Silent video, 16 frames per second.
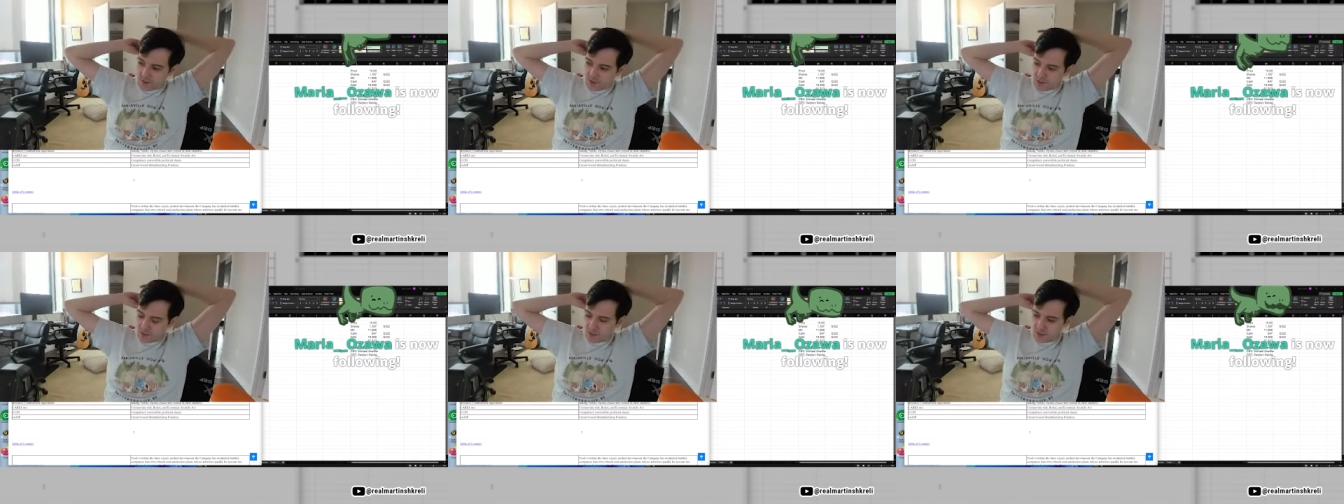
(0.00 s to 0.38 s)

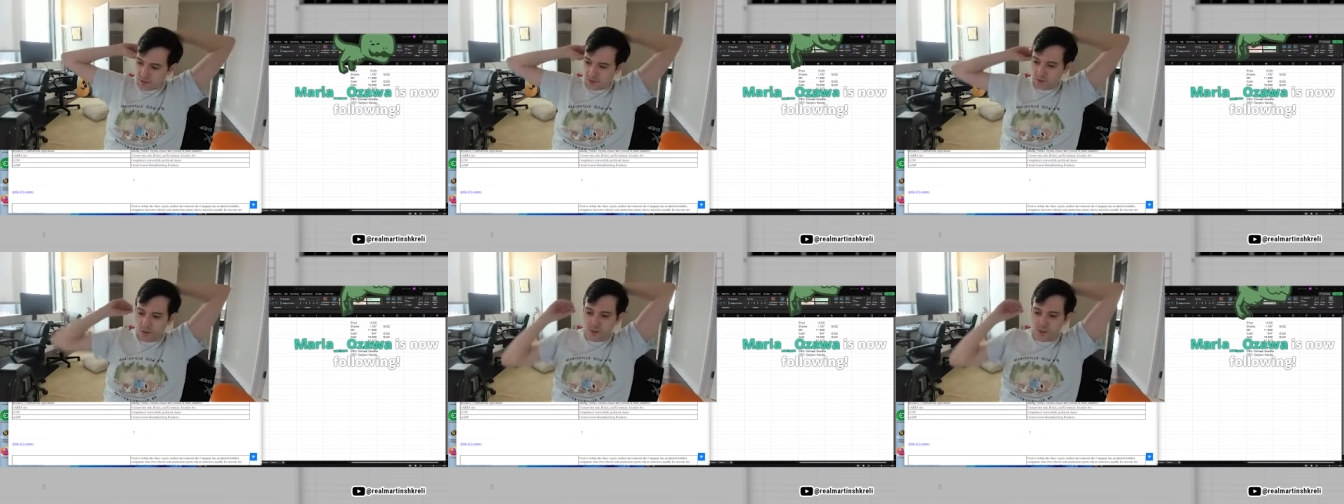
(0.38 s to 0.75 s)

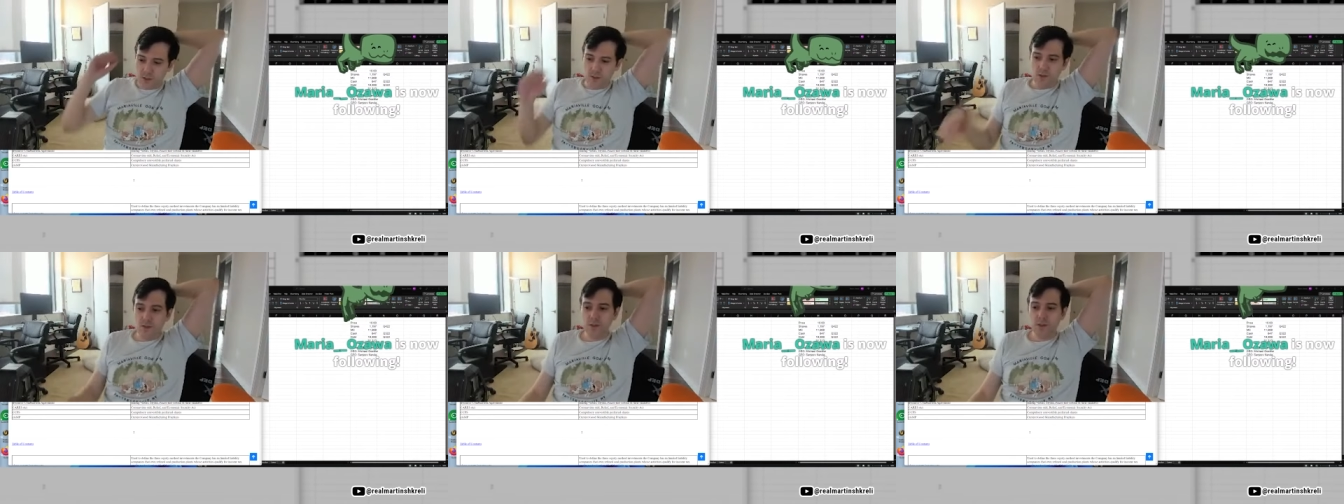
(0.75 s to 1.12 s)
So
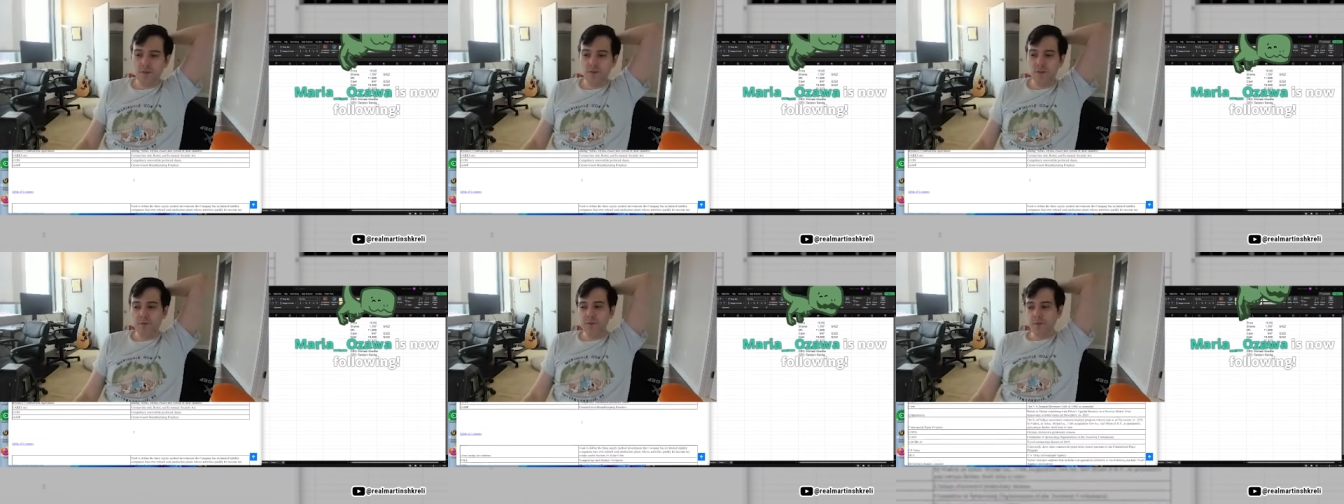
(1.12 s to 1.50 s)

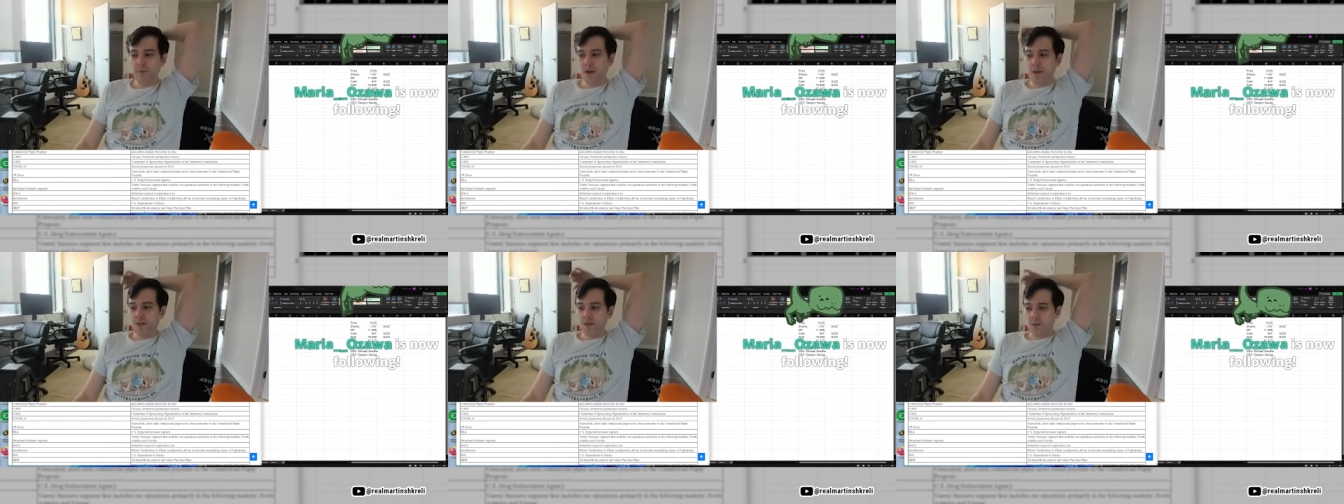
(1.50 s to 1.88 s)
if a
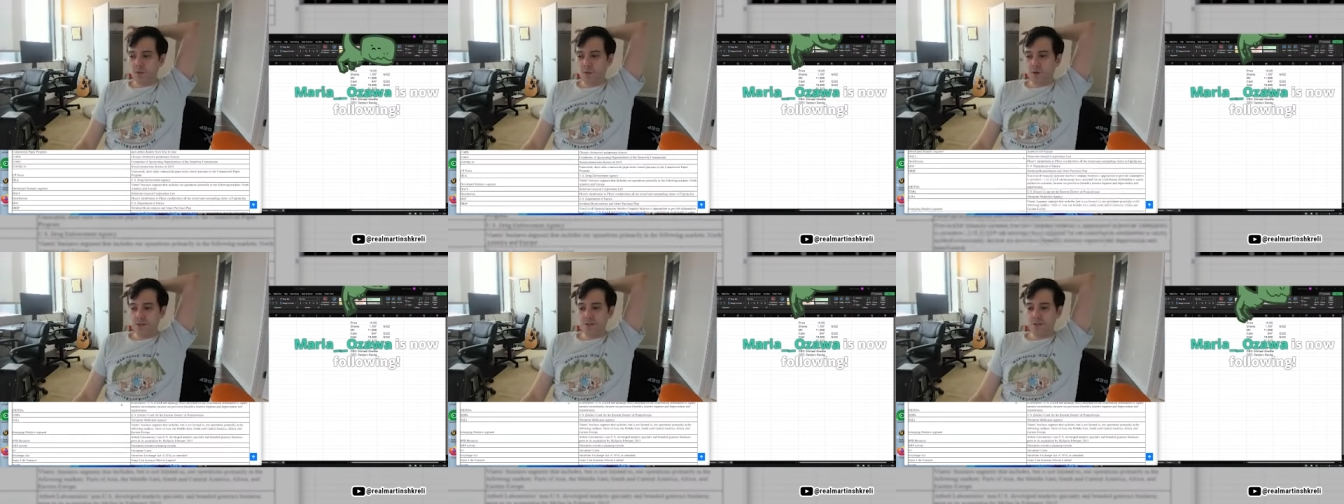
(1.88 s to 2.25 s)
depositor
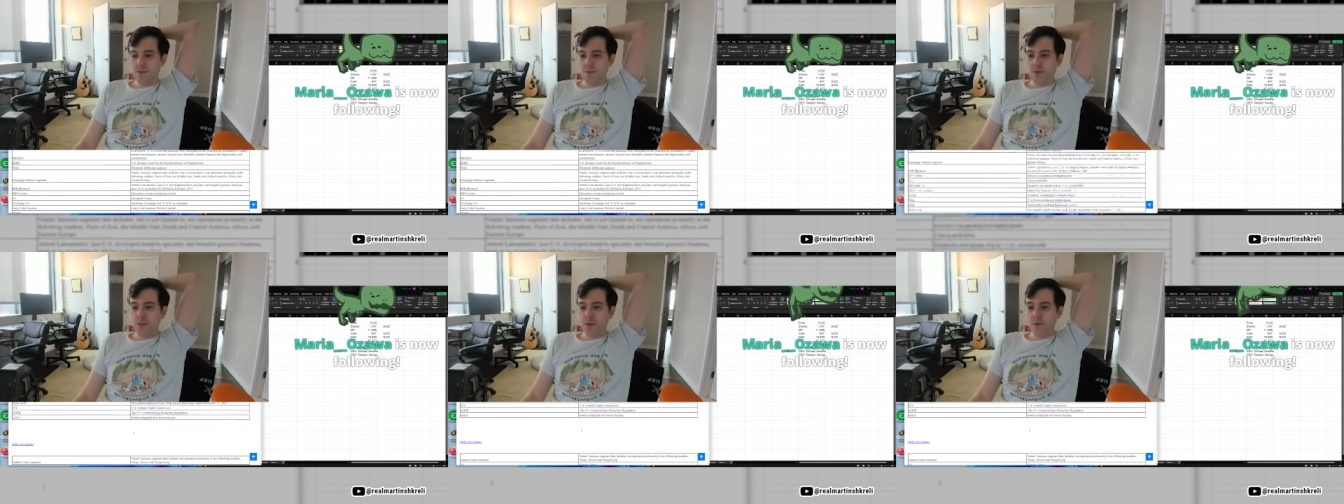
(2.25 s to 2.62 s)
wants their
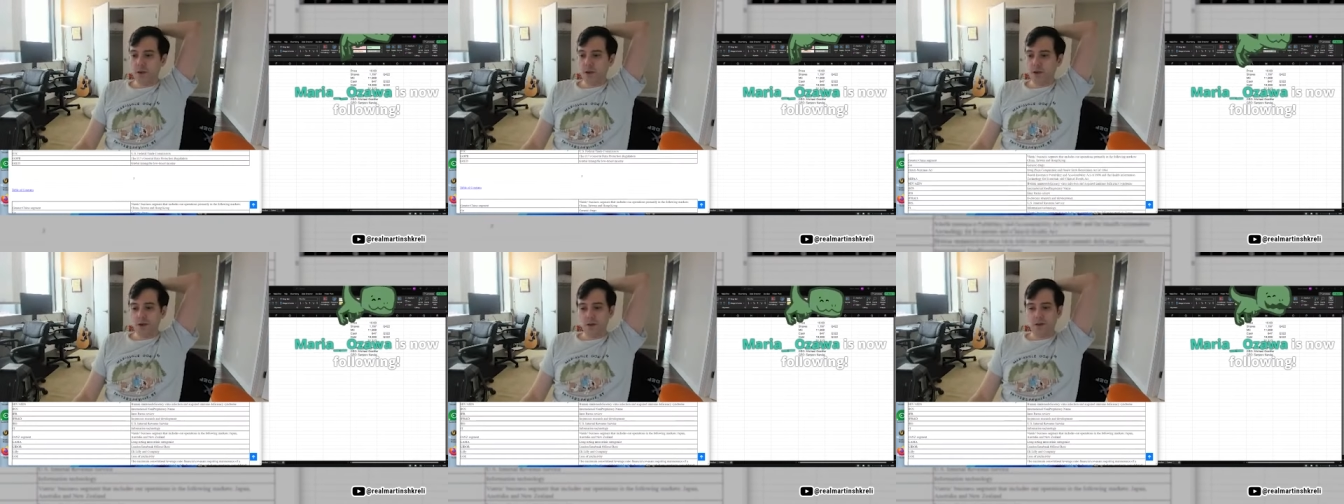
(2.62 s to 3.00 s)
money
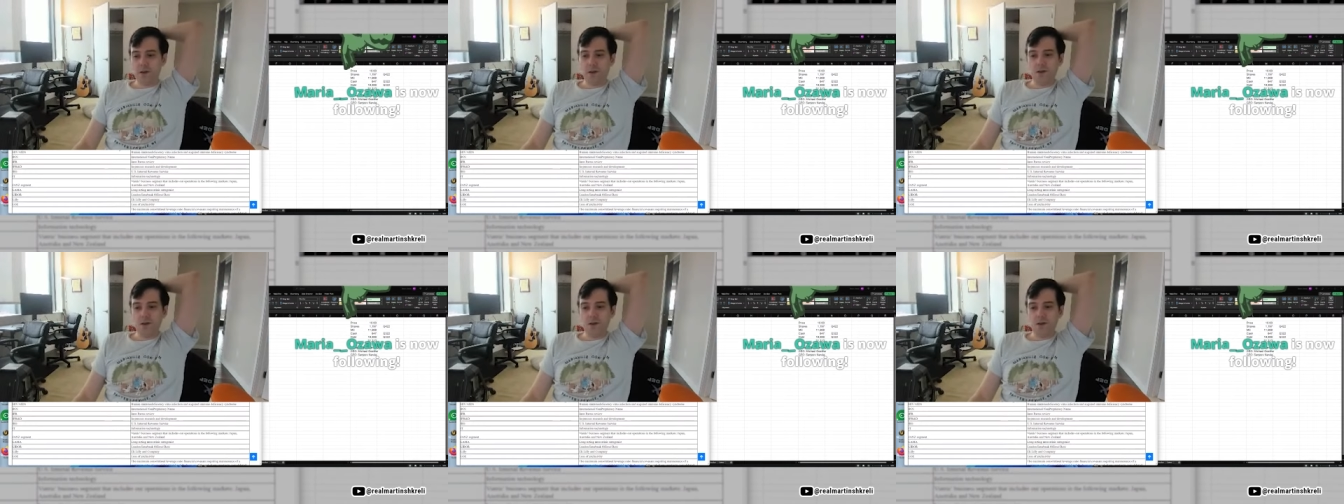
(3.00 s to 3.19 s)
back